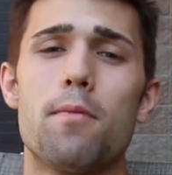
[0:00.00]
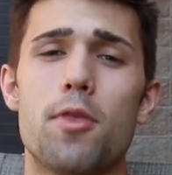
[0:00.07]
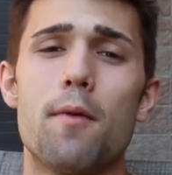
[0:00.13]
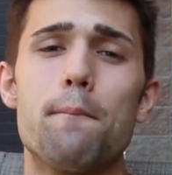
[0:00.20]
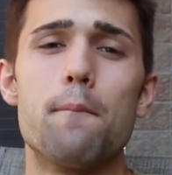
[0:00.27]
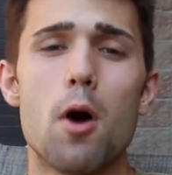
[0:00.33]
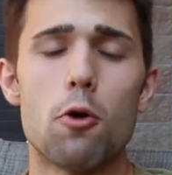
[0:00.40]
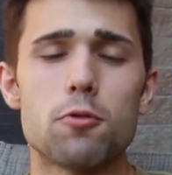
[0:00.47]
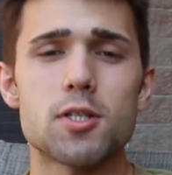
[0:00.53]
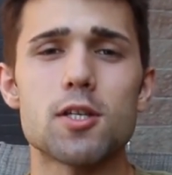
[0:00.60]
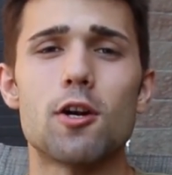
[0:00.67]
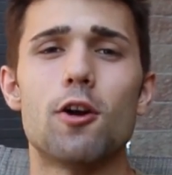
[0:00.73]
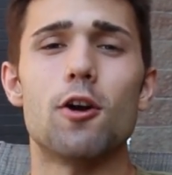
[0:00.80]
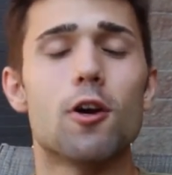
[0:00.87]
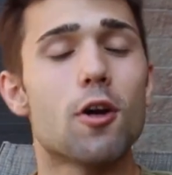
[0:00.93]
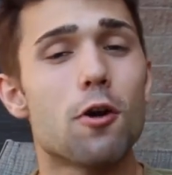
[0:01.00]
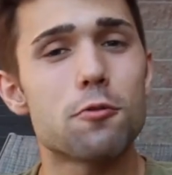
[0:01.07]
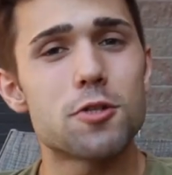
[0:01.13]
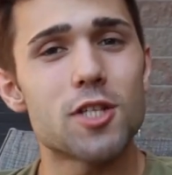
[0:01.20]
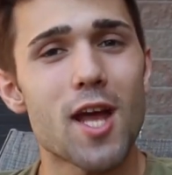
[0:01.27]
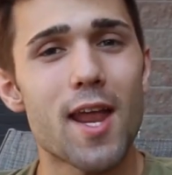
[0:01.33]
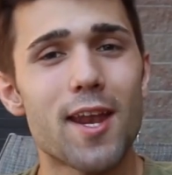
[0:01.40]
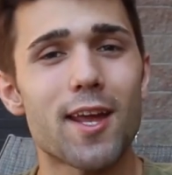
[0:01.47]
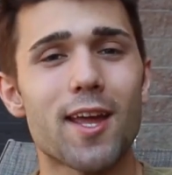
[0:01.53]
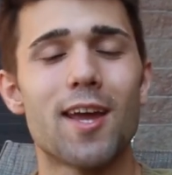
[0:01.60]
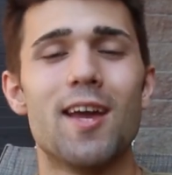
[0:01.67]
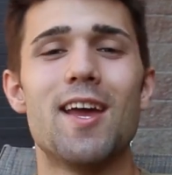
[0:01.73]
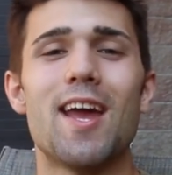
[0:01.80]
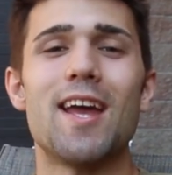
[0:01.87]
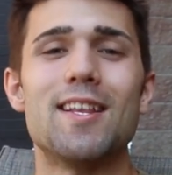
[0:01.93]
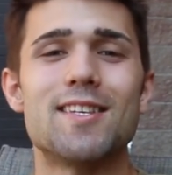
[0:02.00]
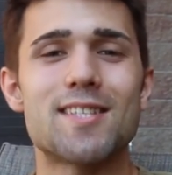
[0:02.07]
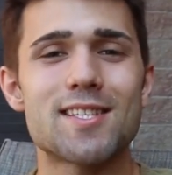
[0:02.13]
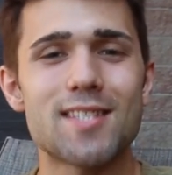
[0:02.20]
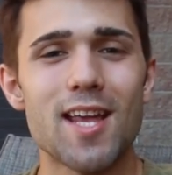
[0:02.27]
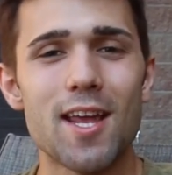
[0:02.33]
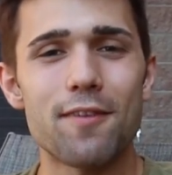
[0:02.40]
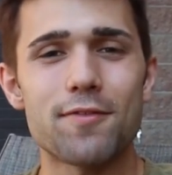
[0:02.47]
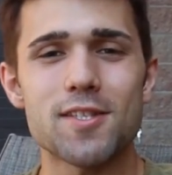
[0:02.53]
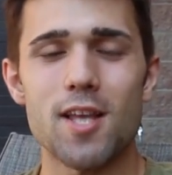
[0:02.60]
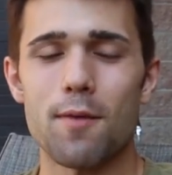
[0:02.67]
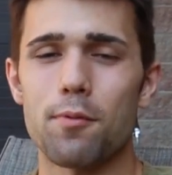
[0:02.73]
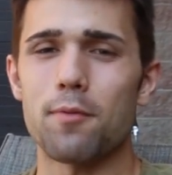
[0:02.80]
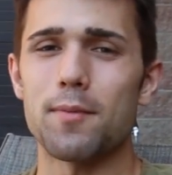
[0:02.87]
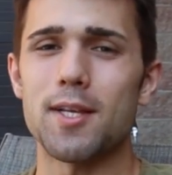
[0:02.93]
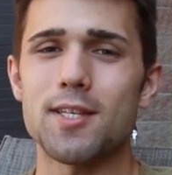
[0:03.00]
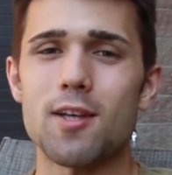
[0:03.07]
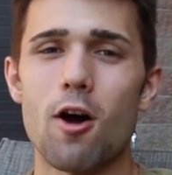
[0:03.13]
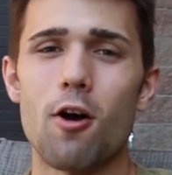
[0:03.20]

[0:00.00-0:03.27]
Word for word: the most ergogenic and safe supplement